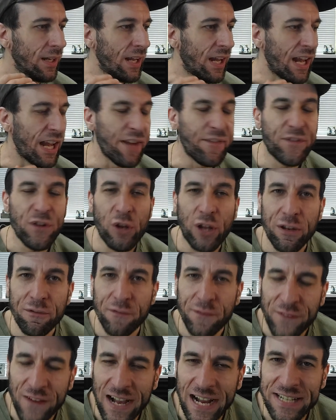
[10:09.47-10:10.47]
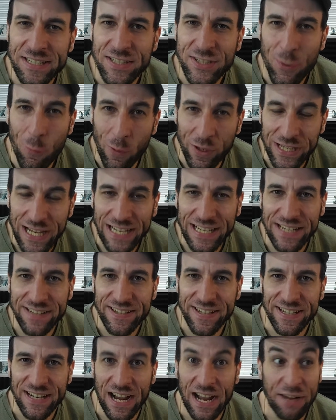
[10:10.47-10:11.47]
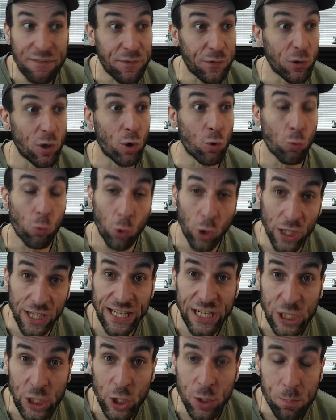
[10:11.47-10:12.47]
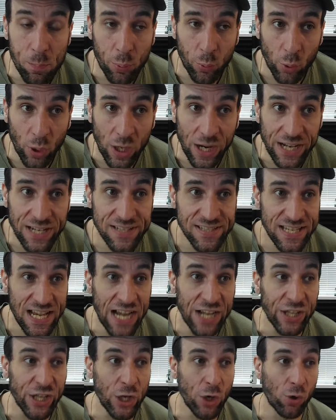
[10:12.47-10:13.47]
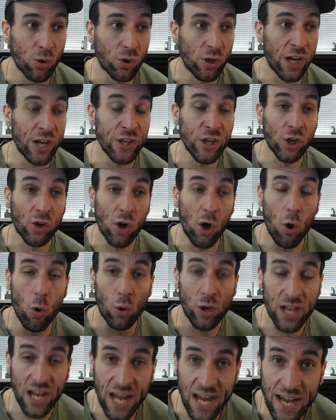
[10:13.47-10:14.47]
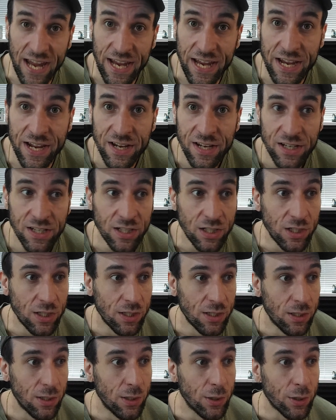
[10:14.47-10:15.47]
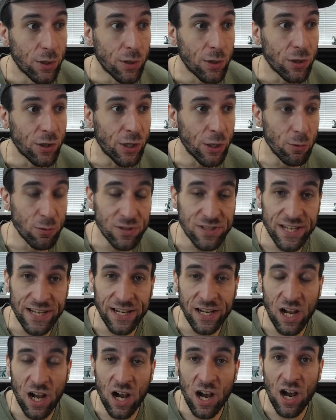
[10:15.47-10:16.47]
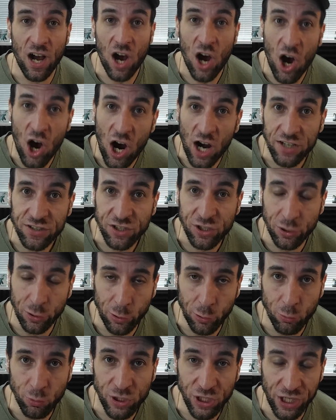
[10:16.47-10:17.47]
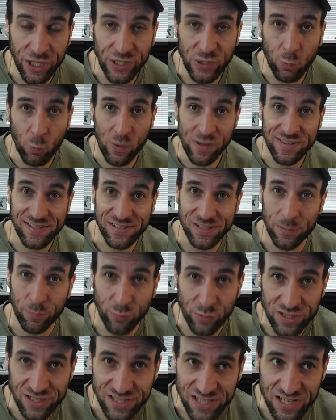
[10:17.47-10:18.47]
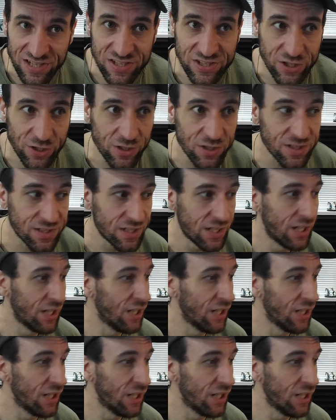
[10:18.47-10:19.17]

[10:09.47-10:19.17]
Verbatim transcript: if you can find a 2080 Ti for a really good price and you're and you're okay using a hot glue gun with some resistors,